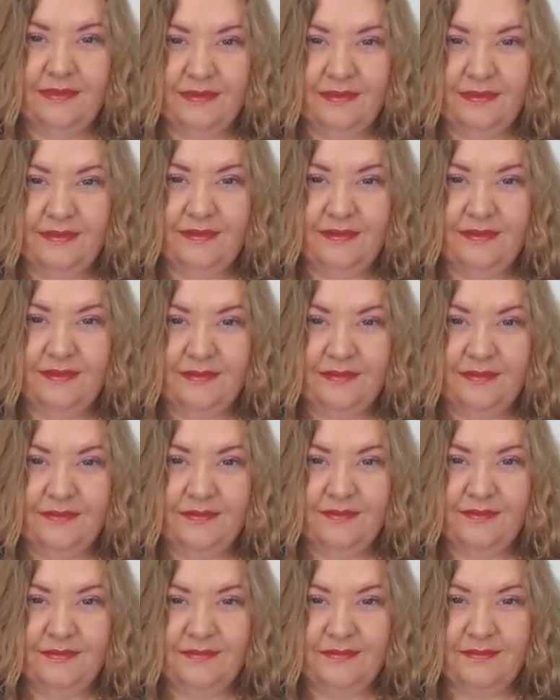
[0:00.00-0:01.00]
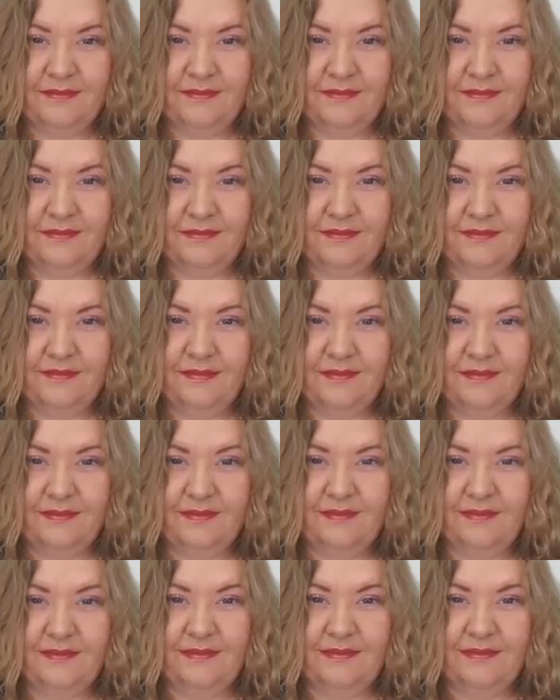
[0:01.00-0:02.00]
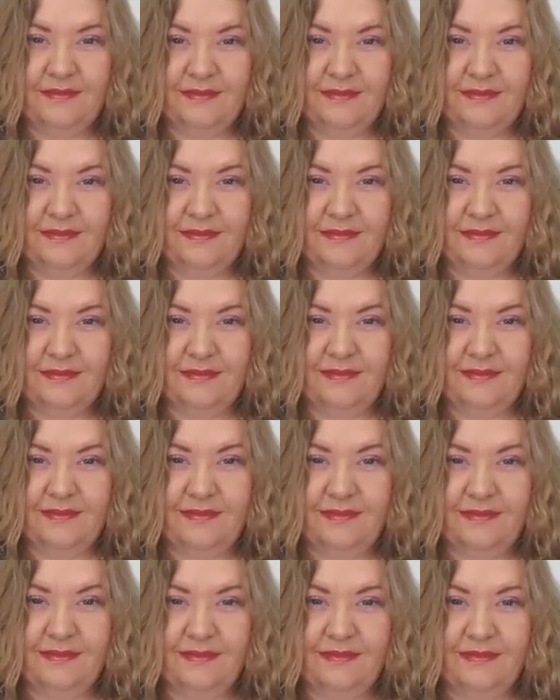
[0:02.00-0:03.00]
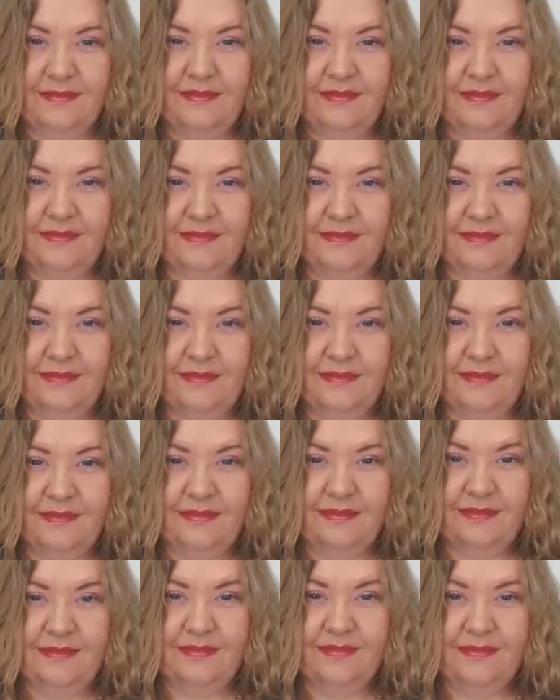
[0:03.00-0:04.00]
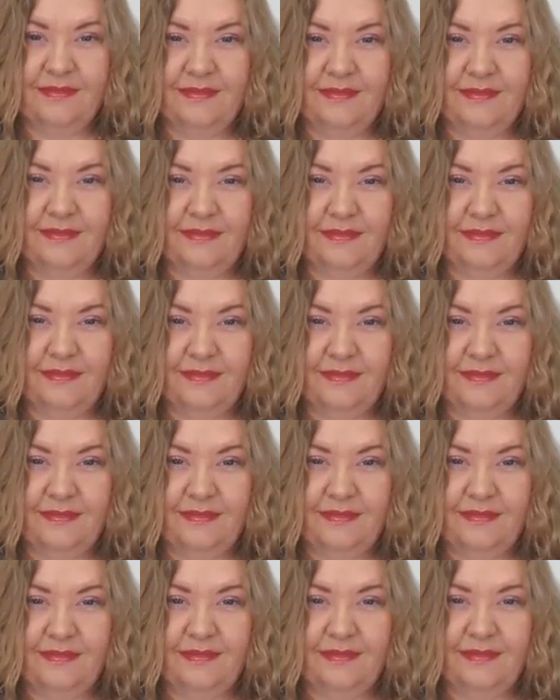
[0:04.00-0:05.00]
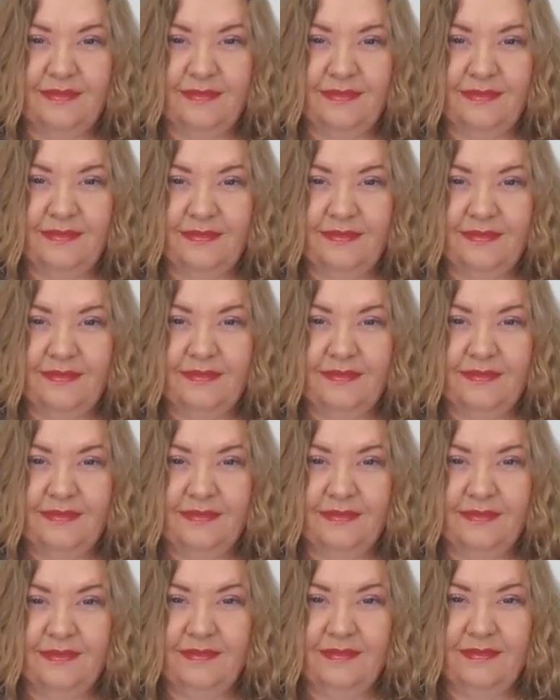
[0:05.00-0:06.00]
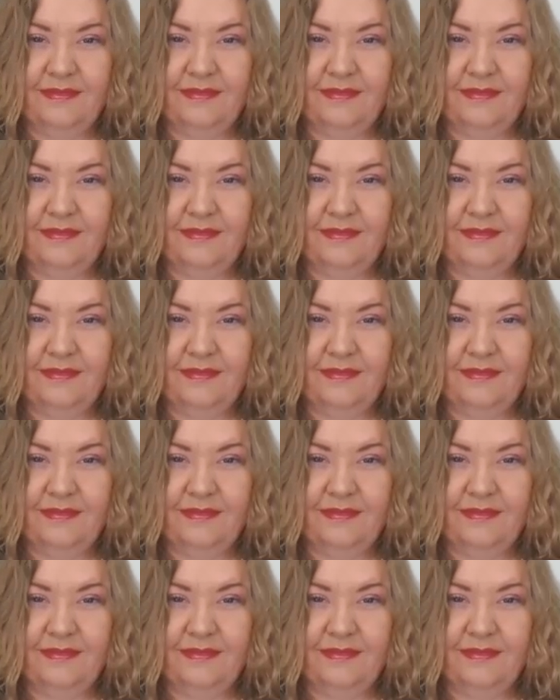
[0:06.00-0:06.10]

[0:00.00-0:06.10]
The person shown says nothing.